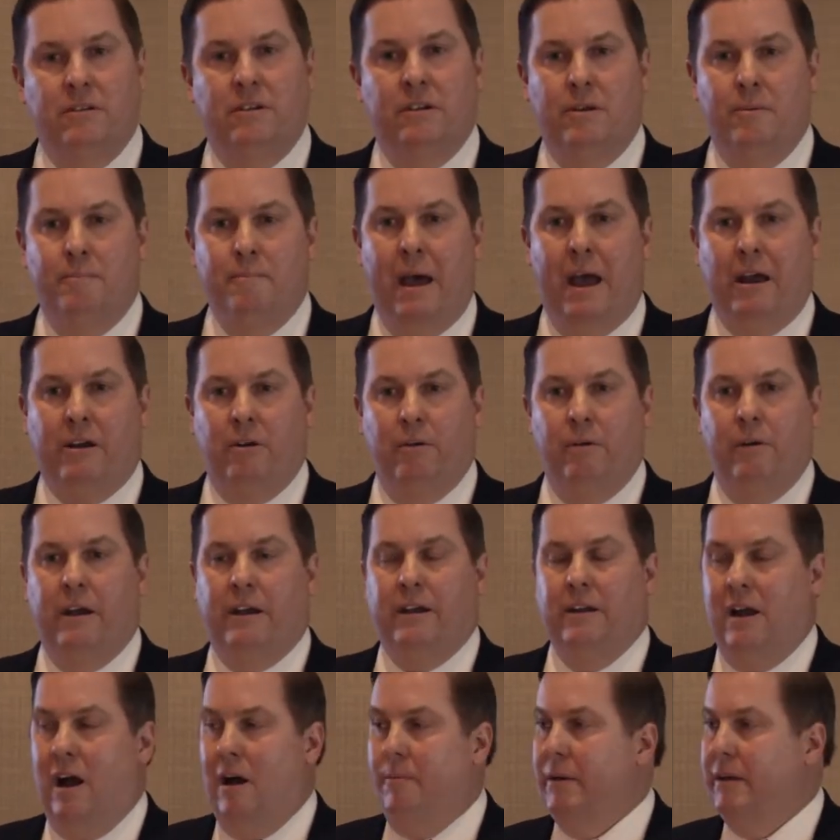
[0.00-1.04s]
you know,
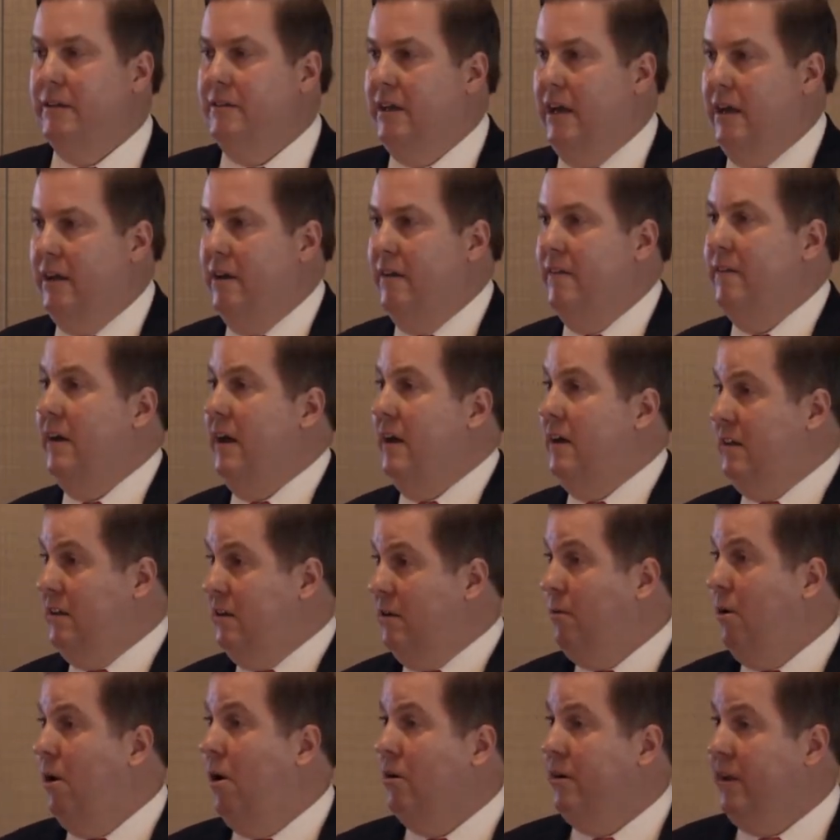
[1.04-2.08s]
macroeconomic data that
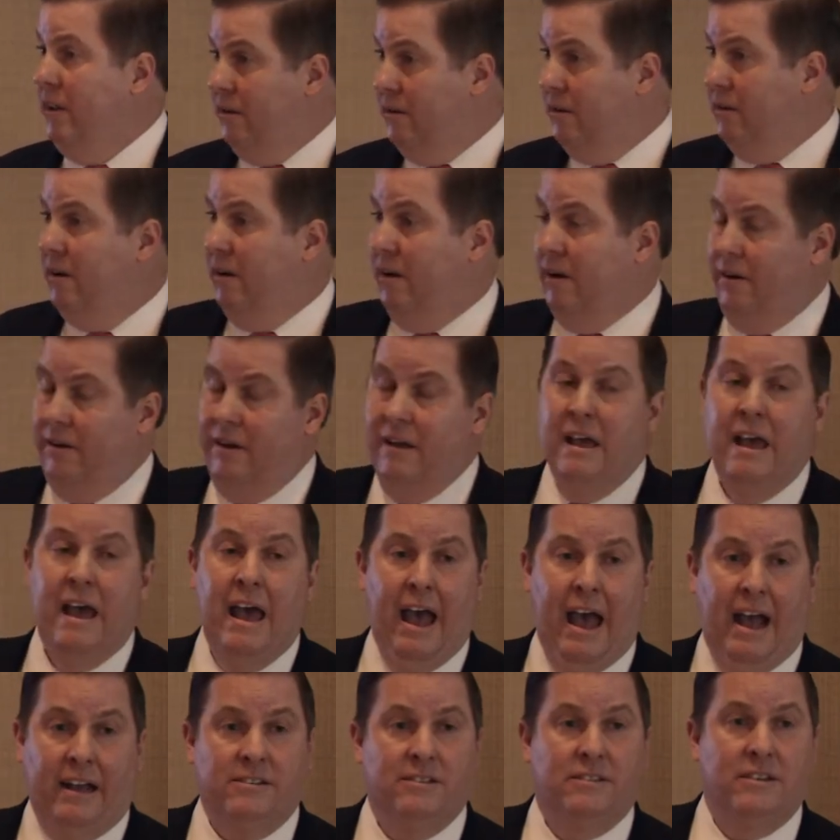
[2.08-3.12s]
you all can uh,
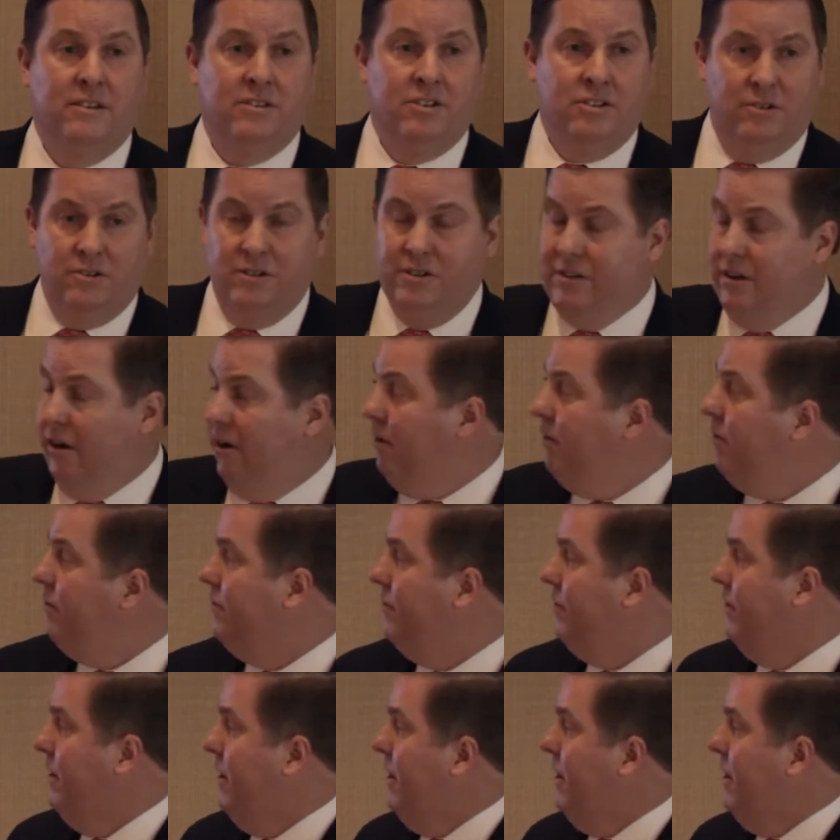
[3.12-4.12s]
access yourself.